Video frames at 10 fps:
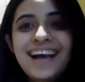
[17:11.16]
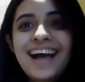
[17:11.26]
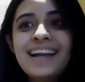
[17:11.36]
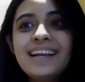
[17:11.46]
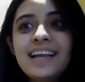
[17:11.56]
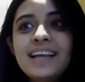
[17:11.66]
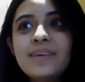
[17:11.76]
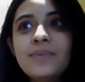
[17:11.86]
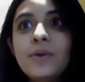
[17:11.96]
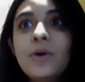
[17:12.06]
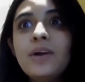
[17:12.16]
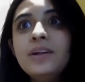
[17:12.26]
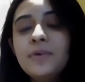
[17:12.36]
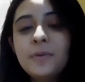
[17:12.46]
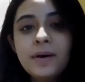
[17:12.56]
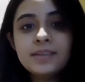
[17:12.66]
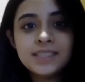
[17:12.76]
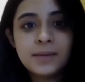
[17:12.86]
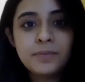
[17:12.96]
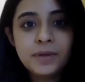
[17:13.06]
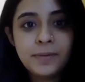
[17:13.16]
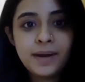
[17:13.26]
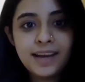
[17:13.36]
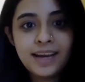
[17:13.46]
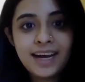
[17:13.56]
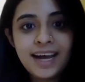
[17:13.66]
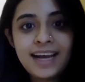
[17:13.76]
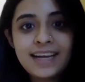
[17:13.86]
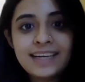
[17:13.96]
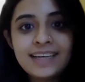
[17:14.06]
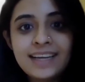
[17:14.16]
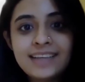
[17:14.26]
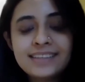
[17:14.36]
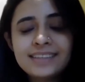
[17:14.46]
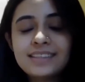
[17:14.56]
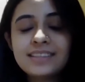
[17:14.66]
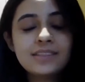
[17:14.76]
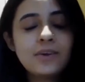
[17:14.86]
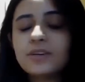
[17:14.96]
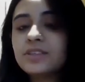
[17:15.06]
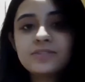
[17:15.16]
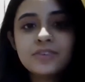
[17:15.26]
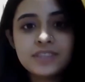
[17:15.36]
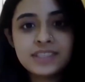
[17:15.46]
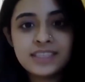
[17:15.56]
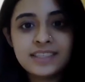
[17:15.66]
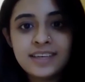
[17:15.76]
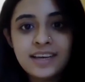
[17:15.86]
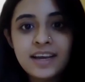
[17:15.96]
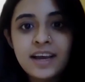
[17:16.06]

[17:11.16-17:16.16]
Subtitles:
And like we all know about Sabarimala and like this controversy